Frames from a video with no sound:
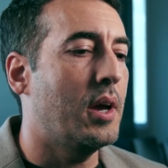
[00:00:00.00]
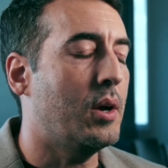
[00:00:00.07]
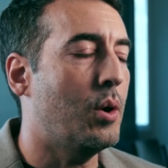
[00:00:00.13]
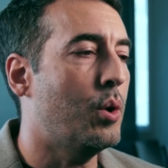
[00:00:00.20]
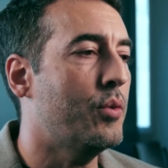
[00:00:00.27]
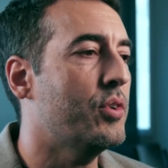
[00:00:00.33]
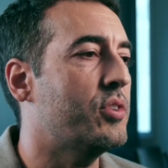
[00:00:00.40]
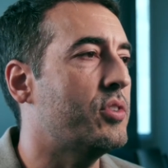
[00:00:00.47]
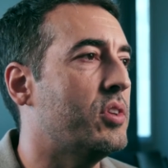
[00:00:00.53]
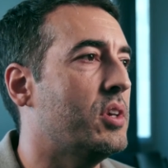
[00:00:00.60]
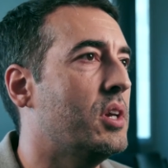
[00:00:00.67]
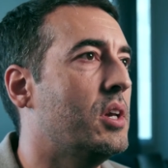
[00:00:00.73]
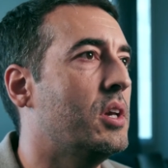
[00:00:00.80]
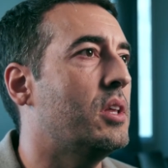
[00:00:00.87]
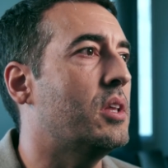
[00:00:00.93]
I
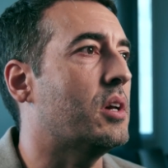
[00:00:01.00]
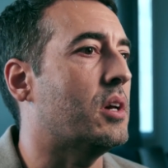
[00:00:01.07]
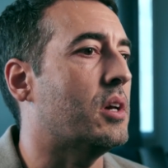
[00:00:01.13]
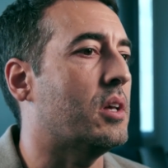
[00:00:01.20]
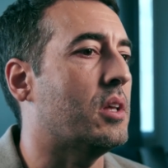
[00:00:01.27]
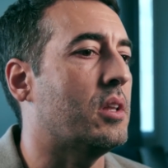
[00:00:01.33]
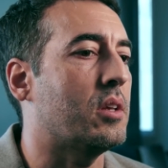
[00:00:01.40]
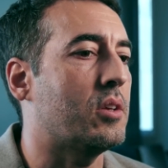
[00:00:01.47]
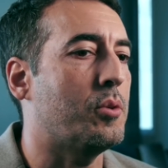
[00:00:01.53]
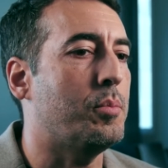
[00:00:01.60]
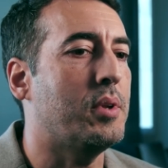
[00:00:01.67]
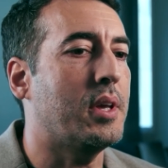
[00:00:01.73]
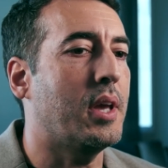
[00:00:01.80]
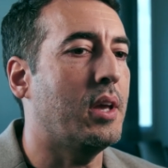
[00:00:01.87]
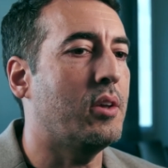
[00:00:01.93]
oversee uh, the
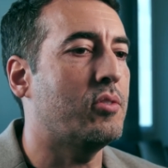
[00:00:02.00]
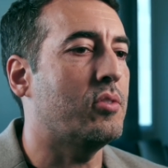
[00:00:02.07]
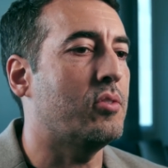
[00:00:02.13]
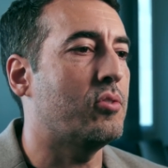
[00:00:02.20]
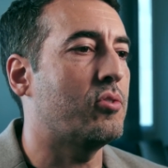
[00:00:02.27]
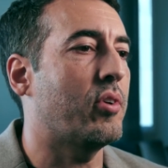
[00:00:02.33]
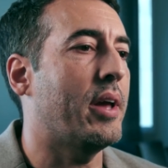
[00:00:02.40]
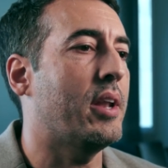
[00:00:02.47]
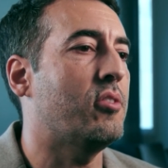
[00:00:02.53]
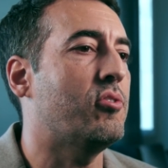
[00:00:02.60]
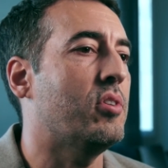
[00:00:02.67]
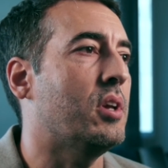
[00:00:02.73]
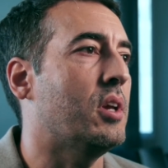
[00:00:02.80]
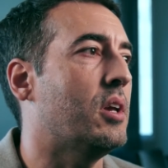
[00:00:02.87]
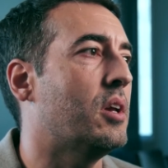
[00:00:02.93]
communication
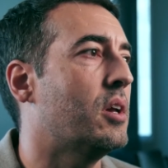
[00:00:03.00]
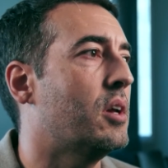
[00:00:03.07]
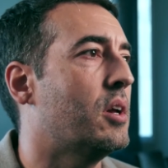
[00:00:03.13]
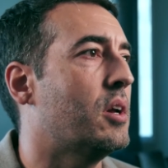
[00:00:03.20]
strategy